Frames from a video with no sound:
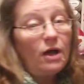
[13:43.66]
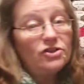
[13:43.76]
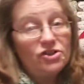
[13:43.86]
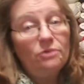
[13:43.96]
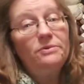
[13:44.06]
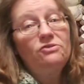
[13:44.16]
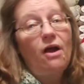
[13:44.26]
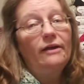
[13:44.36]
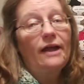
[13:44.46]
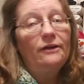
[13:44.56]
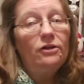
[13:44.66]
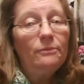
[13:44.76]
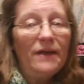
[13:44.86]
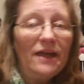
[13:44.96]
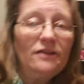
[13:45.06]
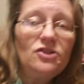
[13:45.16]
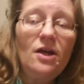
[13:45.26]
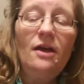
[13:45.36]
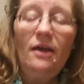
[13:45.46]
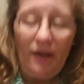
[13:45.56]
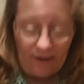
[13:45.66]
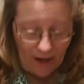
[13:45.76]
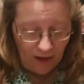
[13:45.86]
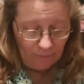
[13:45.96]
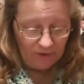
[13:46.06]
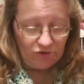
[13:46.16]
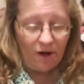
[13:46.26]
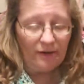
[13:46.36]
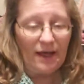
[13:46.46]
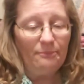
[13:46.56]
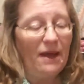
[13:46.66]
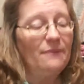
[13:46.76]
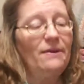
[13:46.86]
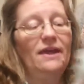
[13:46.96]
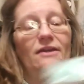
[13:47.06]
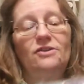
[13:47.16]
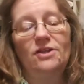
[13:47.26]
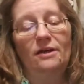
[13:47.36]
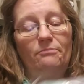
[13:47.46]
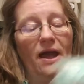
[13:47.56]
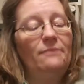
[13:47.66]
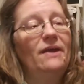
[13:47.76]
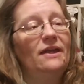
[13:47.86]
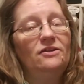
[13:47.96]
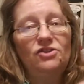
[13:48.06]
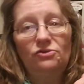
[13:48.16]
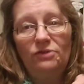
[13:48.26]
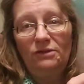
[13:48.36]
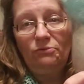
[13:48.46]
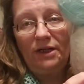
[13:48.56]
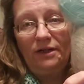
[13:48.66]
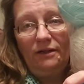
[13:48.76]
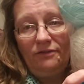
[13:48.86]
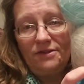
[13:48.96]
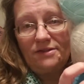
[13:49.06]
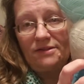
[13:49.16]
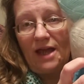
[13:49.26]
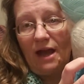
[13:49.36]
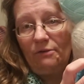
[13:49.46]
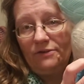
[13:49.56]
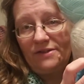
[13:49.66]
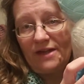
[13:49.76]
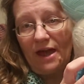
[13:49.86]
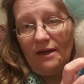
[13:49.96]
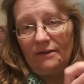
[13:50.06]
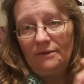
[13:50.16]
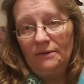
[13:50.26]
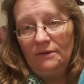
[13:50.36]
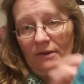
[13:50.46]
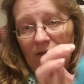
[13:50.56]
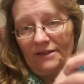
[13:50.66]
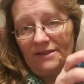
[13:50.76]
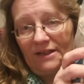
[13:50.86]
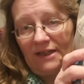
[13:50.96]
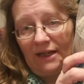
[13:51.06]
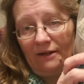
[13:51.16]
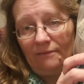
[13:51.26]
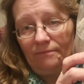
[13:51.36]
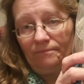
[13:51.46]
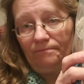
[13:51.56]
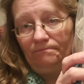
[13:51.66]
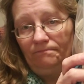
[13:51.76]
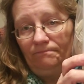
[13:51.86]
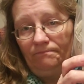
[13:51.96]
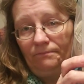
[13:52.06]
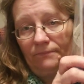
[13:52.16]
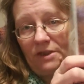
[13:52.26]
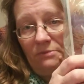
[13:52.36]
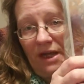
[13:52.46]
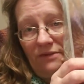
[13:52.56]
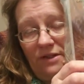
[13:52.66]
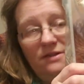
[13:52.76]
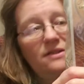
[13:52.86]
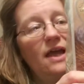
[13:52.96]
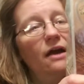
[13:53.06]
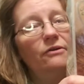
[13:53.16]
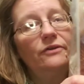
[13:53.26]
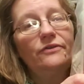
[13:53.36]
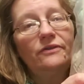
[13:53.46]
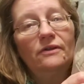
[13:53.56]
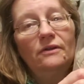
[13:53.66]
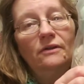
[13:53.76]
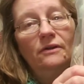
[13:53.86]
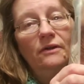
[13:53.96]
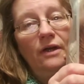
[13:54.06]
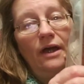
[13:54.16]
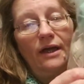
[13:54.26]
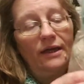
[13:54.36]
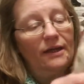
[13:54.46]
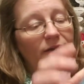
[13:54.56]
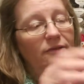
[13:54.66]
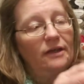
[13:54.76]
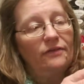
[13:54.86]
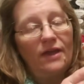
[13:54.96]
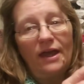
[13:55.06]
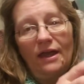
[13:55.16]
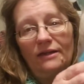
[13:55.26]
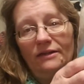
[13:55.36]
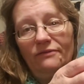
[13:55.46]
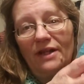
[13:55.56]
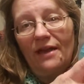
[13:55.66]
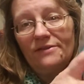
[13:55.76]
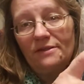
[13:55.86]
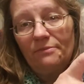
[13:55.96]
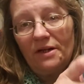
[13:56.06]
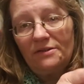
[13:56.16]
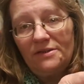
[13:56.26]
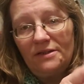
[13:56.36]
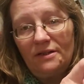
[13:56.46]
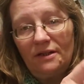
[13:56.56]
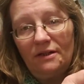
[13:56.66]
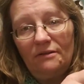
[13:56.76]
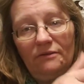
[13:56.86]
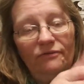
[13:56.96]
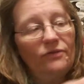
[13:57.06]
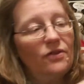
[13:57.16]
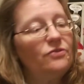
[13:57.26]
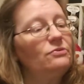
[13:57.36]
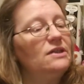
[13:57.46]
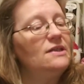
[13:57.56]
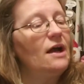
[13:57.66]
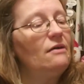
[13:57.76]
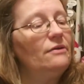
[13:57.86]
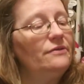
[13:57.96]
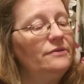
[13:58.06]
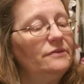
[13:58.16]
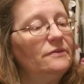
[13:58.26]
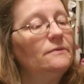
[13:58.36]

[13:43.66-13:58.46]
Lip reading: She'll be drawing on her page, and I'll be drawing on my page. And my page, you can win this towel set. It's a kit to make these towels. And it even has the buttons in there for 3 towels.